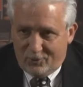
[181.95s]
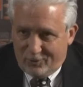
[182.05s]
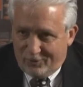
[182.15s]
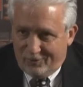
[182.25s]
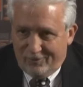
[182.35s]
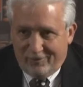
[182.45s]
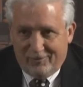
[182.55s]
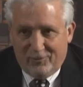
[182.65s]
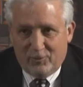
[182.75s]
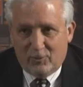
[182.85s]
learned
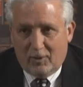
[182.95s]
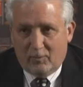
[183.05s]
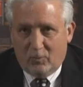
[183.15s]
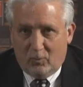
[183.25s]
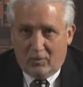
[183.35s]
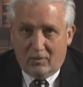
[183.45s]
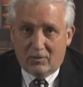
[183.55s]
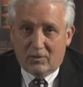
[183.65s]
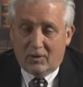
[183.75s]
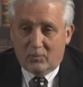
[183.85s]
through segment 1 and
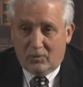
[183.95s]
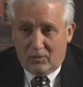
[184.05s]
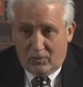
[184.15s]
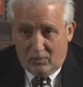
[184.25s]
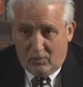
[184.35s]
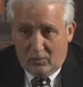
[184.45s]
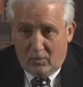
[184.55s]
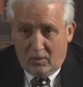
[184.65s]
segment 2.